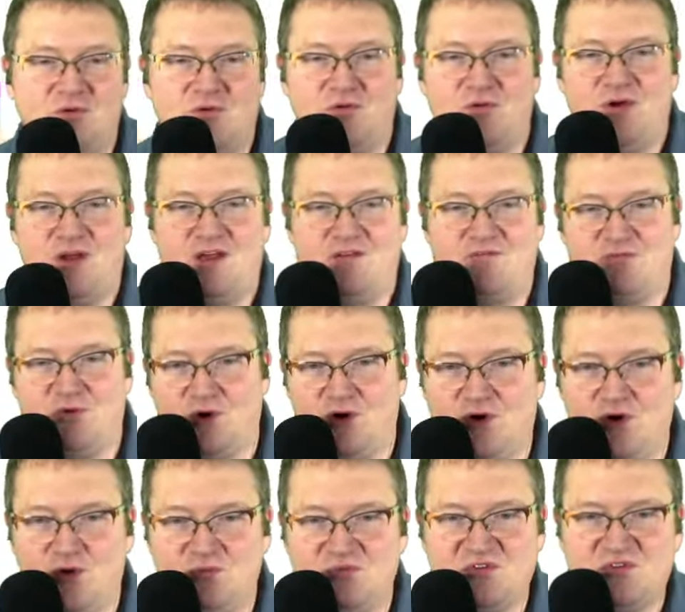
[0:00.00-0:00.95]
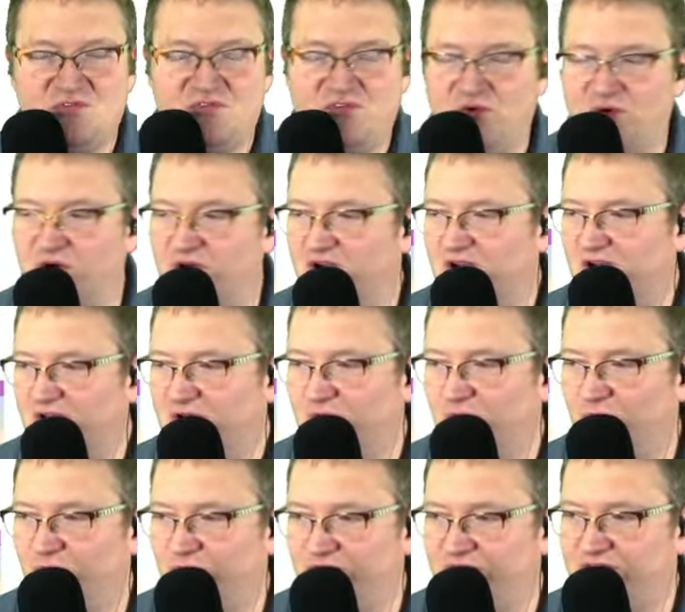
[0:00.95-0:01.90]
create 4 groups of 4
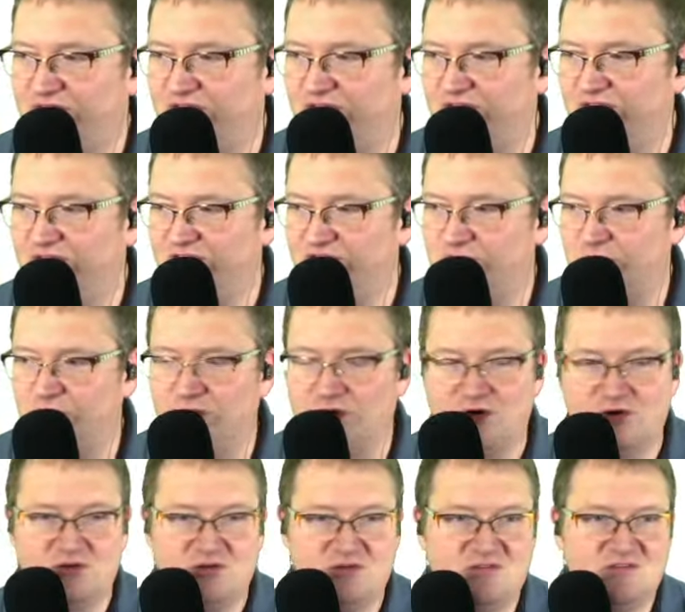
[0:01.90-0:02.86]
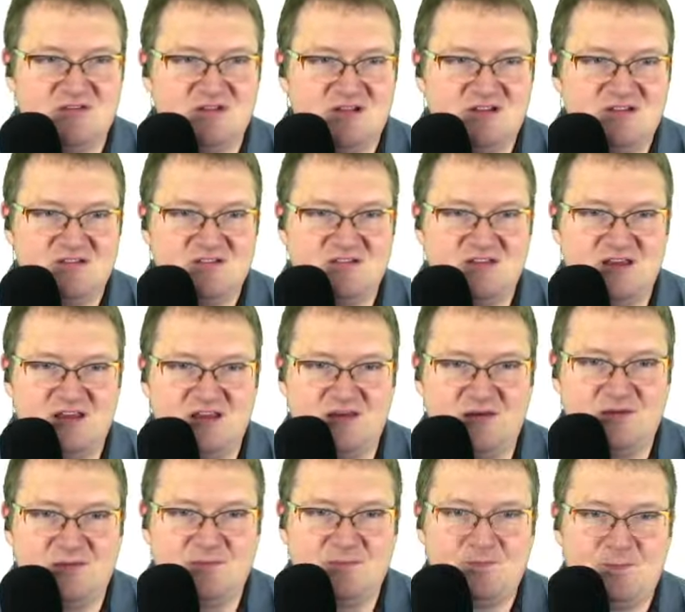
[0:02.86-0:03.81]
with these words. Let's see.